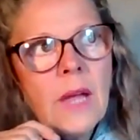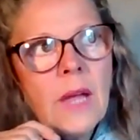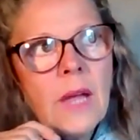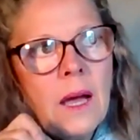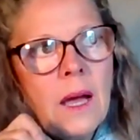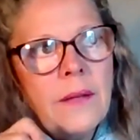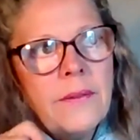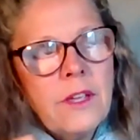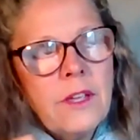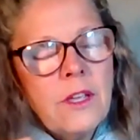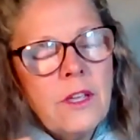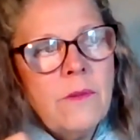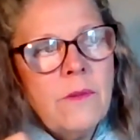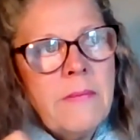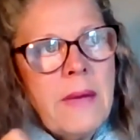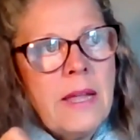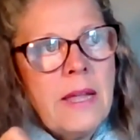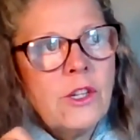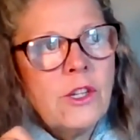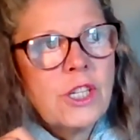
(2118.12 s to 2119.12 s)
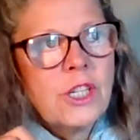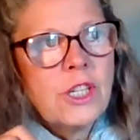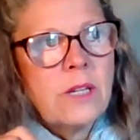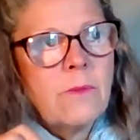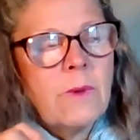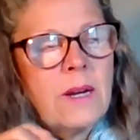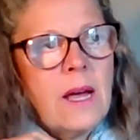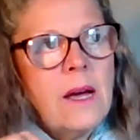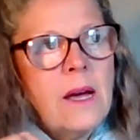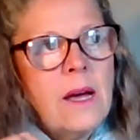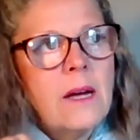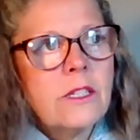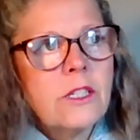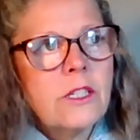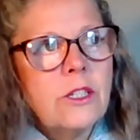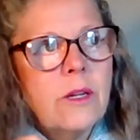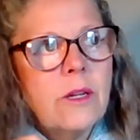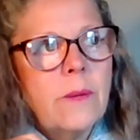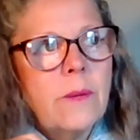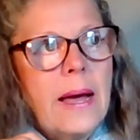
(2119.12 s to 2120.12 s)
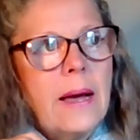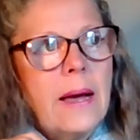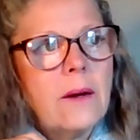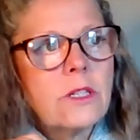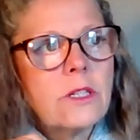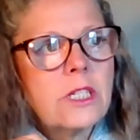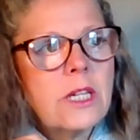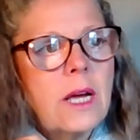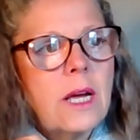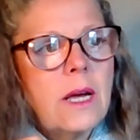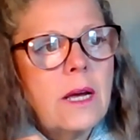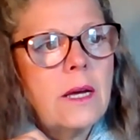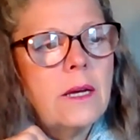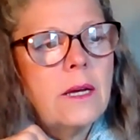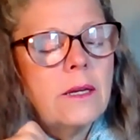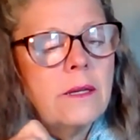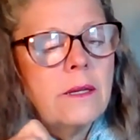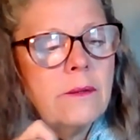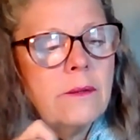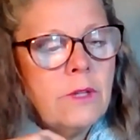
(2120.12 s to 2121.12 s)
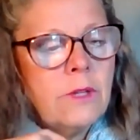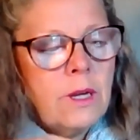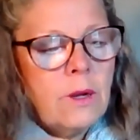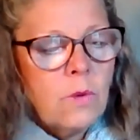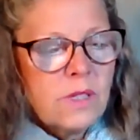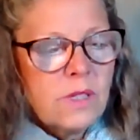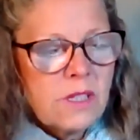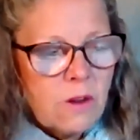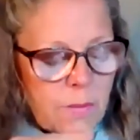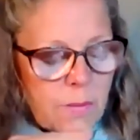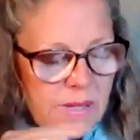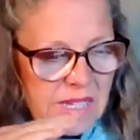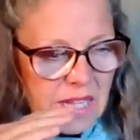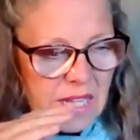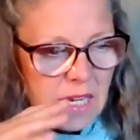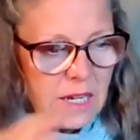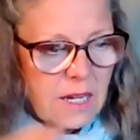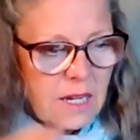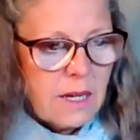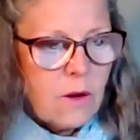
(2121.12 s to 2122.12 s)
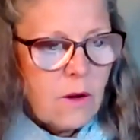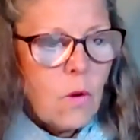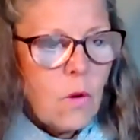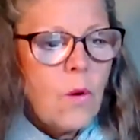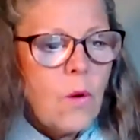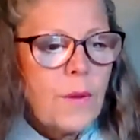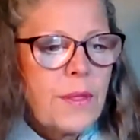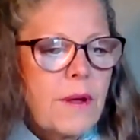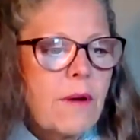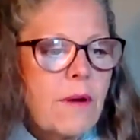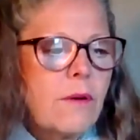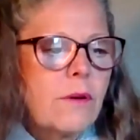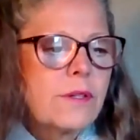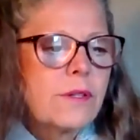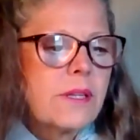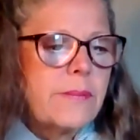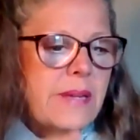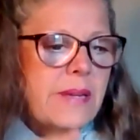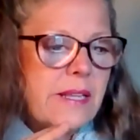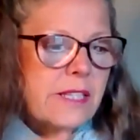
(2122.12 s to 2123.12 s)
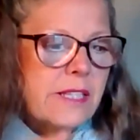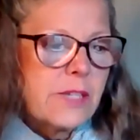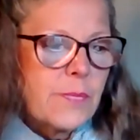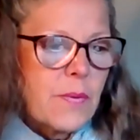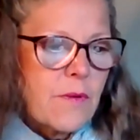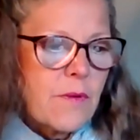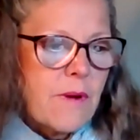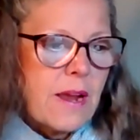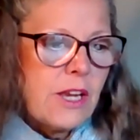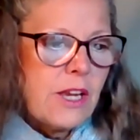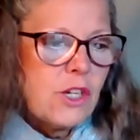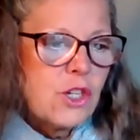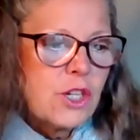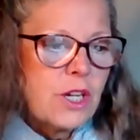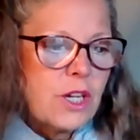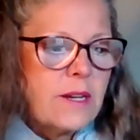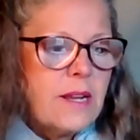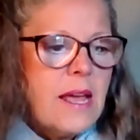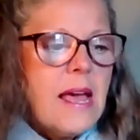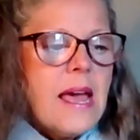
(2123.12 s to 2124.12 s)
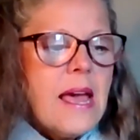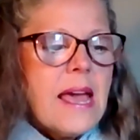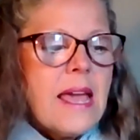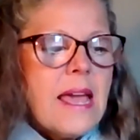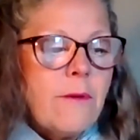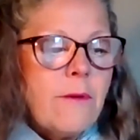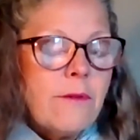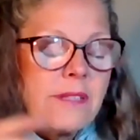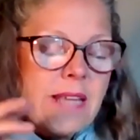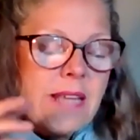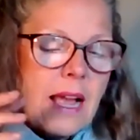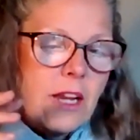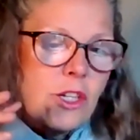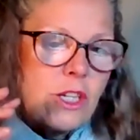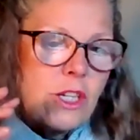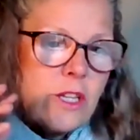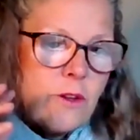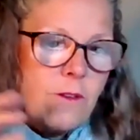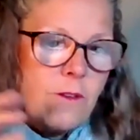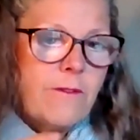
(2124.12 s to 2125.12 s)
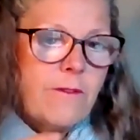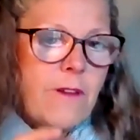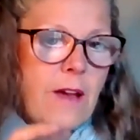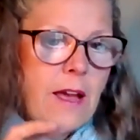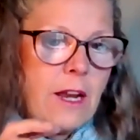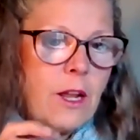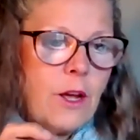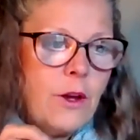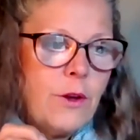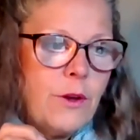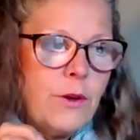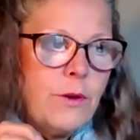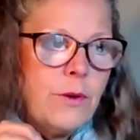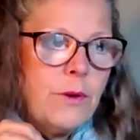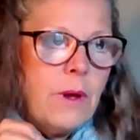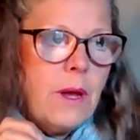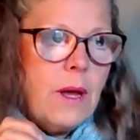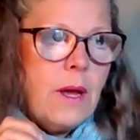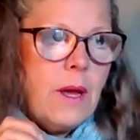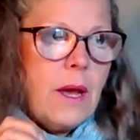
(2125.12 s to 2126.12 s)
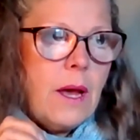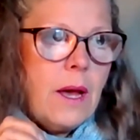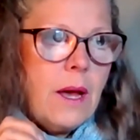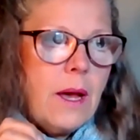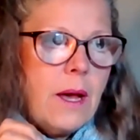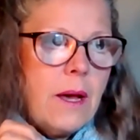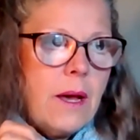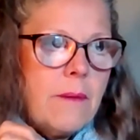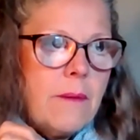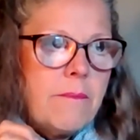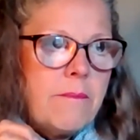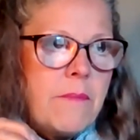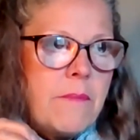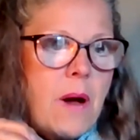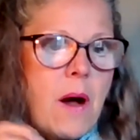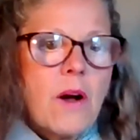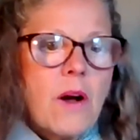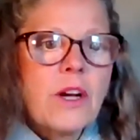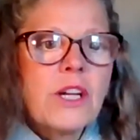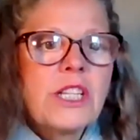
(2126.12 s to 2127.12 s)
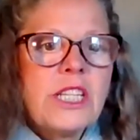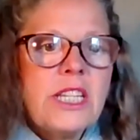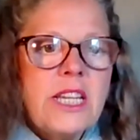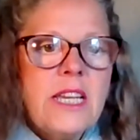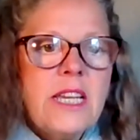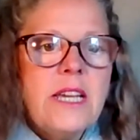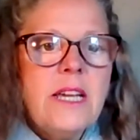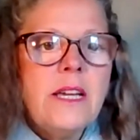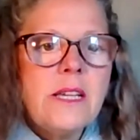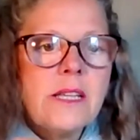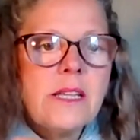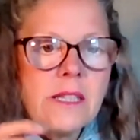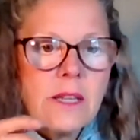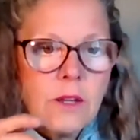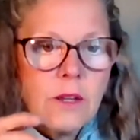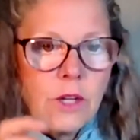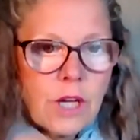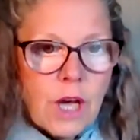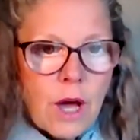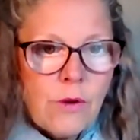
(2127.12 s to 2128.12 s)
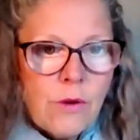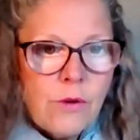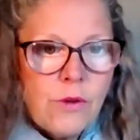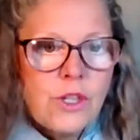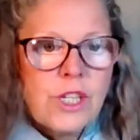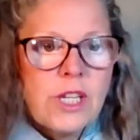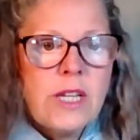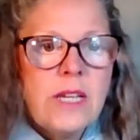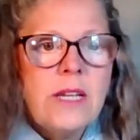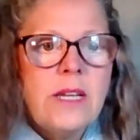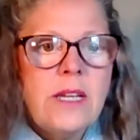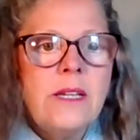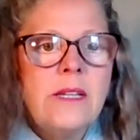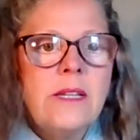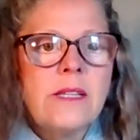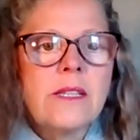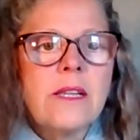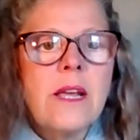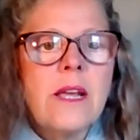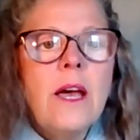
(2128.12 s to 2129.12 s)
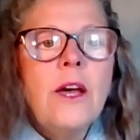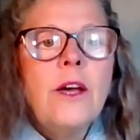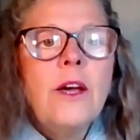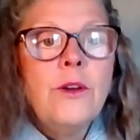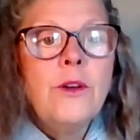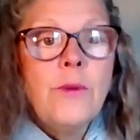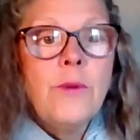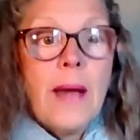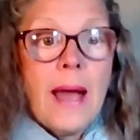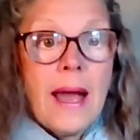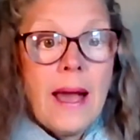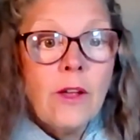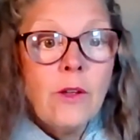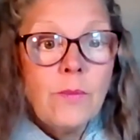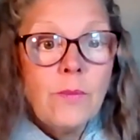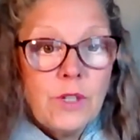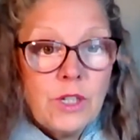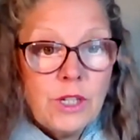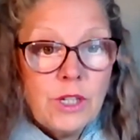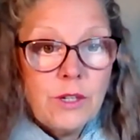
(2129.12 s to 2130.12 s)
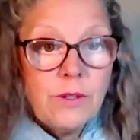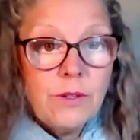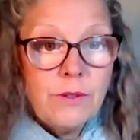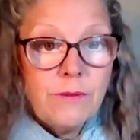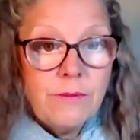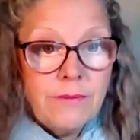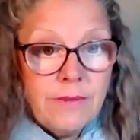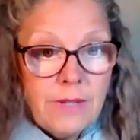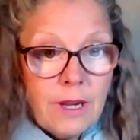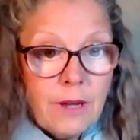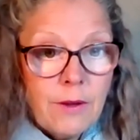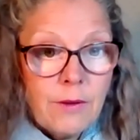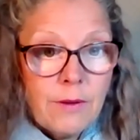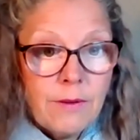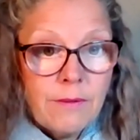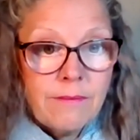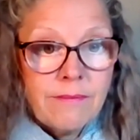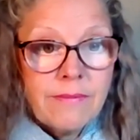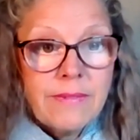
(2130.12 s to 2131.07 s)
that you mentioned, when I asked you about, you know, was there a particular author or some inspiration? It was actually your fellow marketeers and coaches who helped you, you know,